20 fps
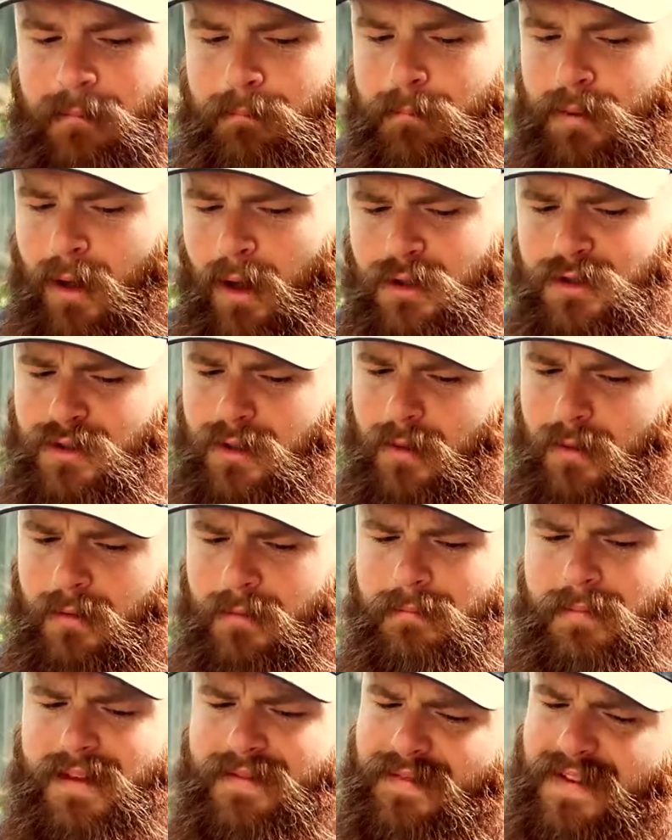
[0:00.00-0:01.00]
But also
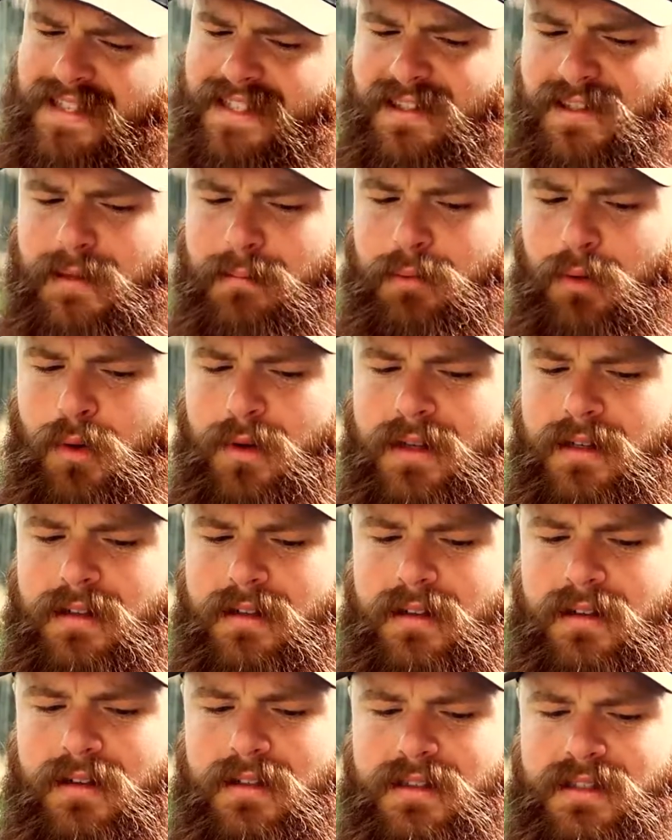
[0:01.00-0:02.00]
be fiscally
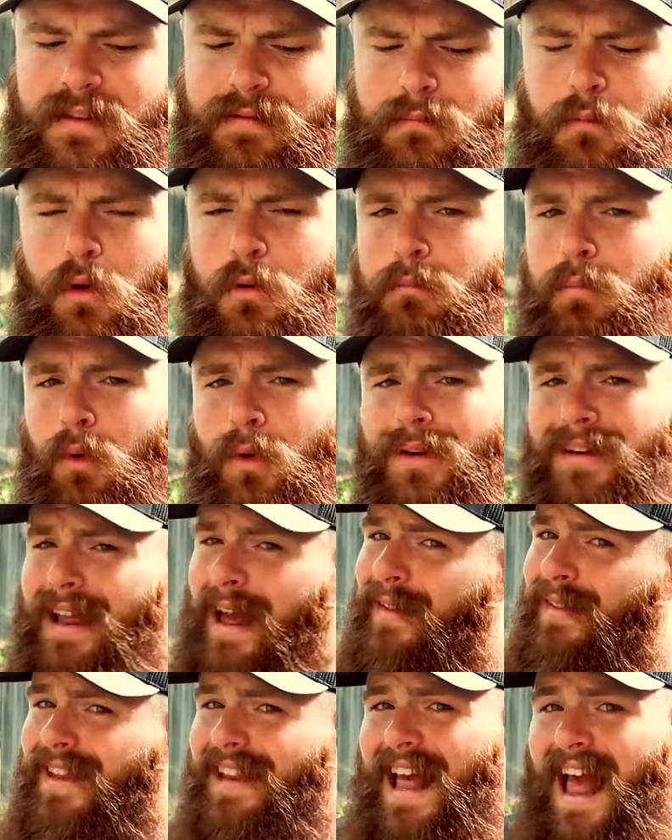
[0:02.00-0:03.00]
prudent. It's even more important
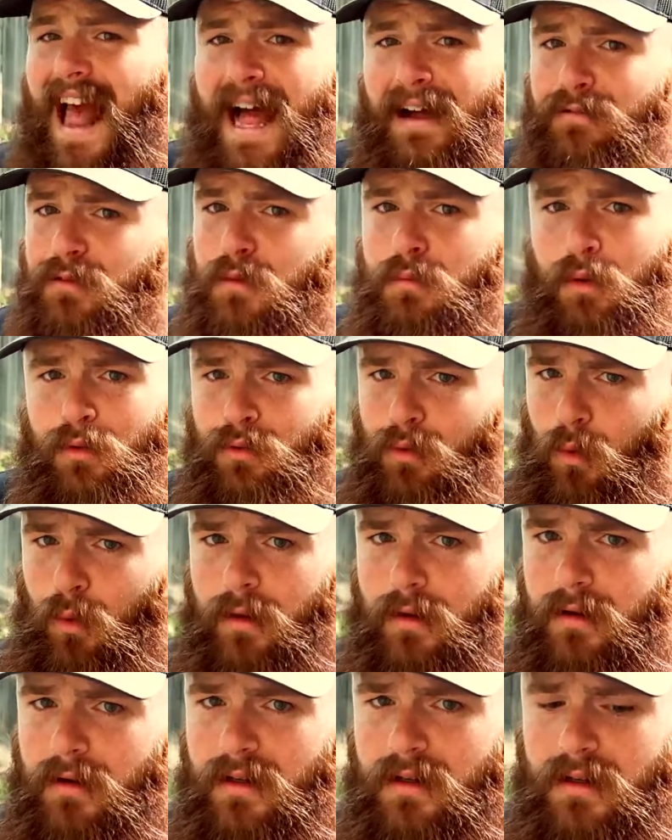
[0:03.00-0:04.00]
now than ever
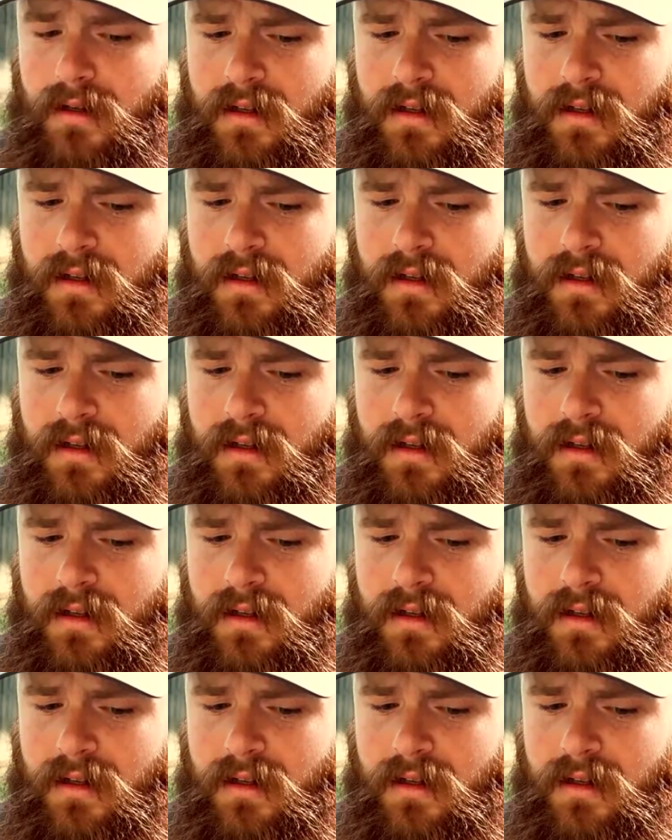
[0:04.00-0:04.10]
before.